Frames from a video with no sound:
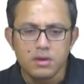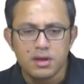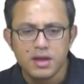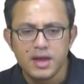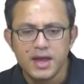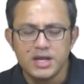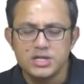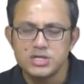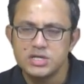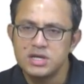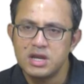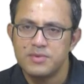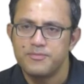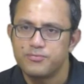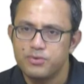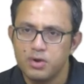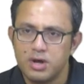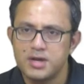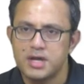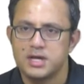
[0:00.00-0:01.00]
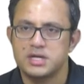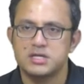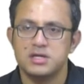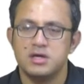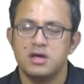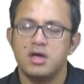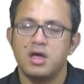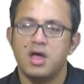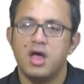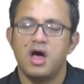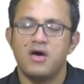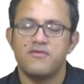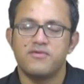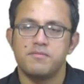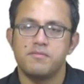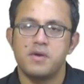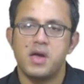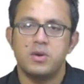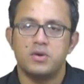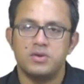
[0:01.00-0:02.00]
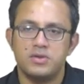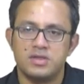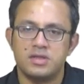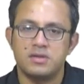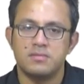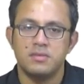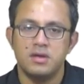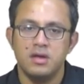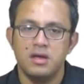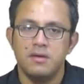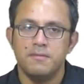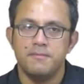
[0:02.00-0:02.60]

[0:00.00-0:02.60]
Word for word: engineered product of imperialism.